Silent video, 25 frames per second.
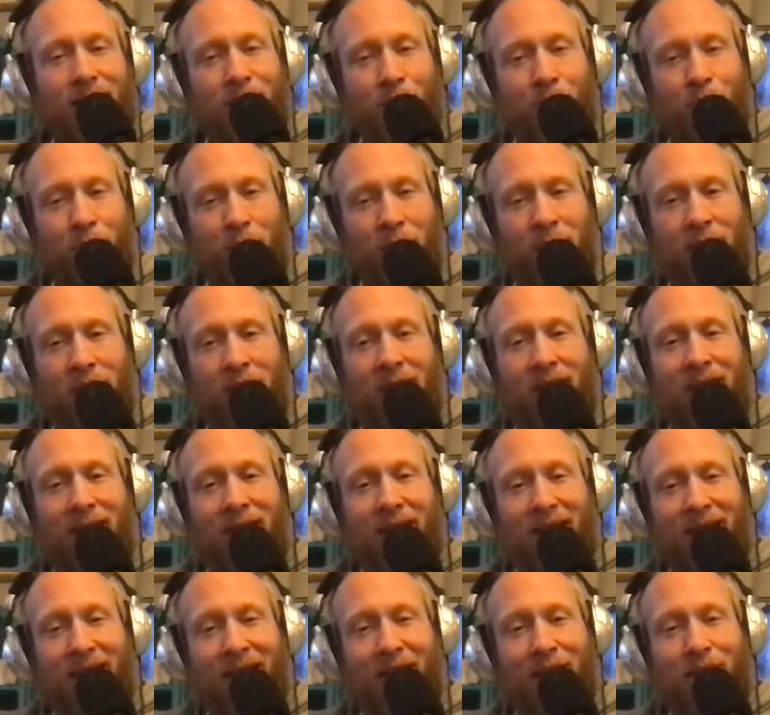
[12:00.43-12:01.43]
ability to
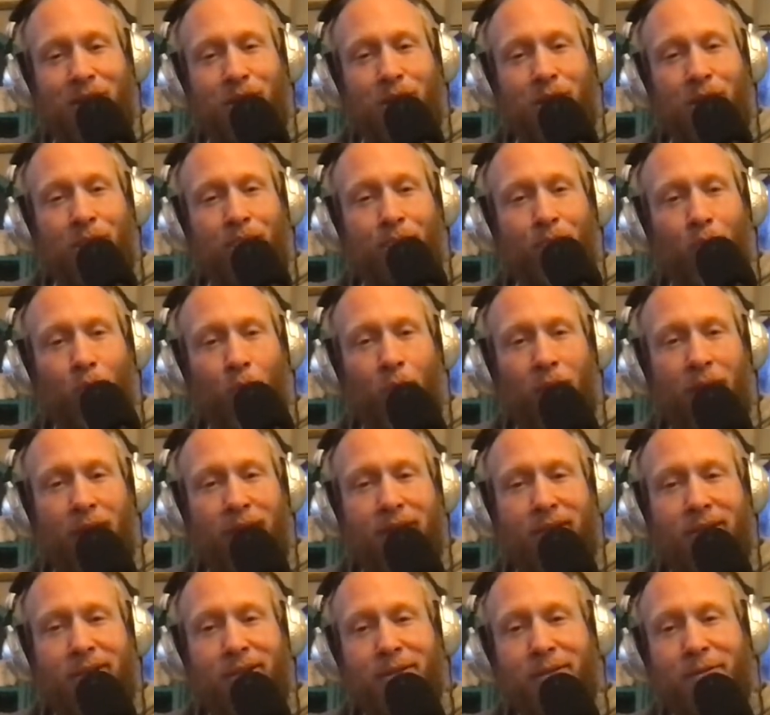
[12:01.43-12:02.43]
get to the
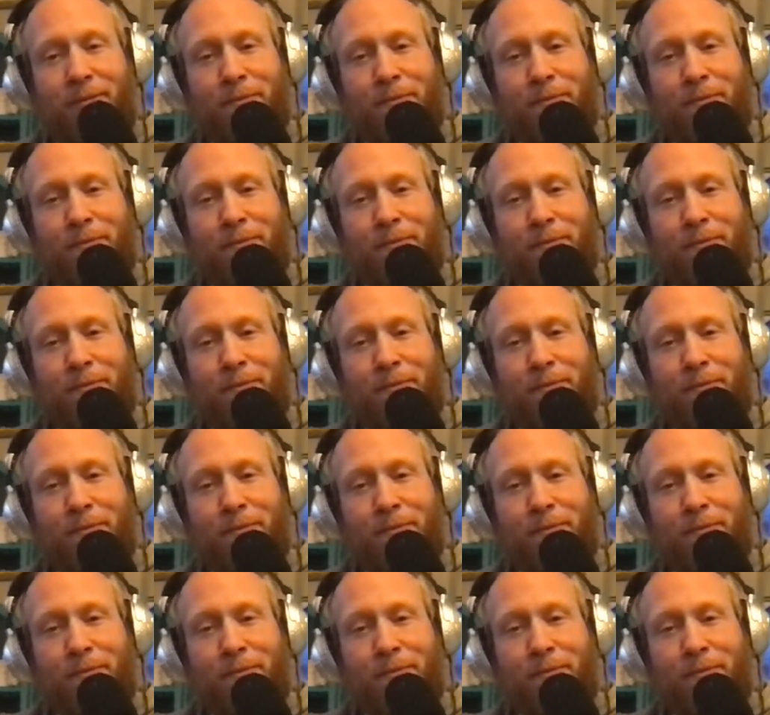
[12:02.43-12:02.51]
point.